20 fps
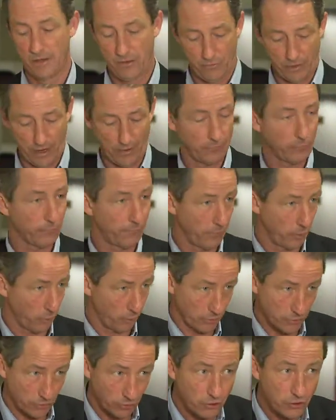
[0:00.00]
we have to
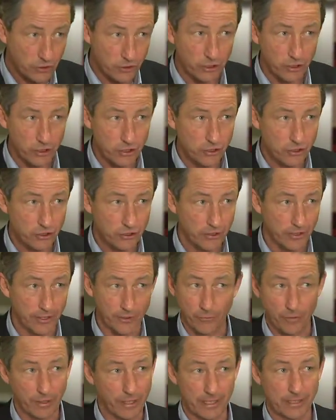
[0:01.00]
focus on search,
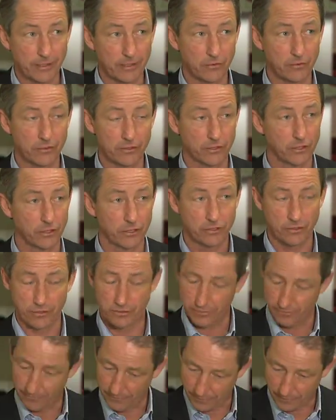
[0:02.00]
and related to
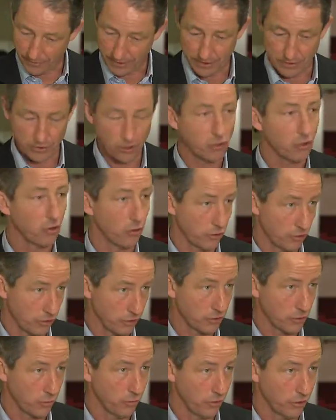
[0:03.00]
search there is
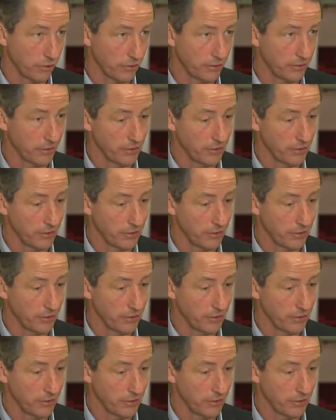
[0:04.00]
content quality.